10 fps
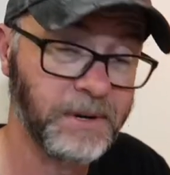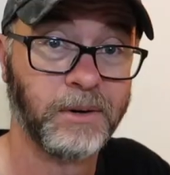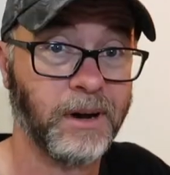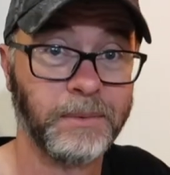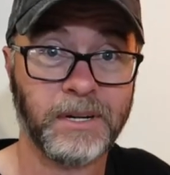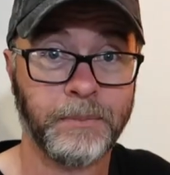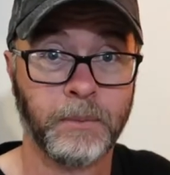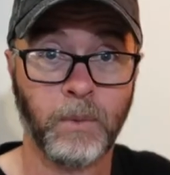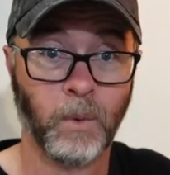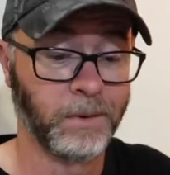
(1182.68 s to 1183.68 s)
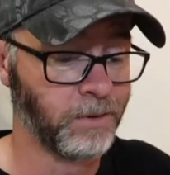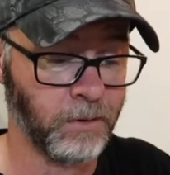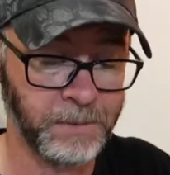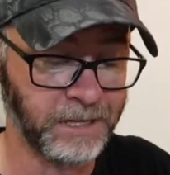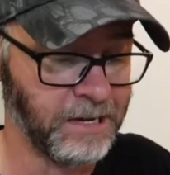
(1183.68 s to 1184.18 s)
going to grab a couple more, throw
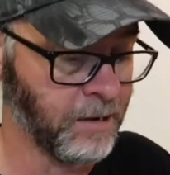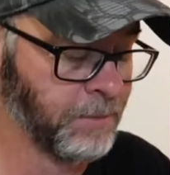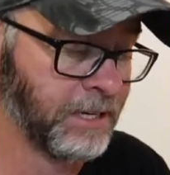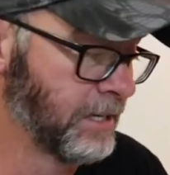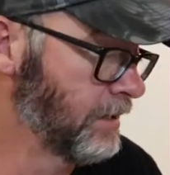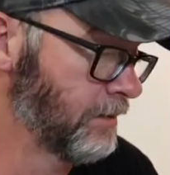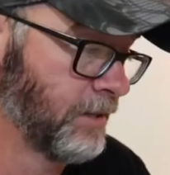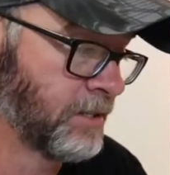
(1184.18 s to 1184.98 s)
them in the camping kit. These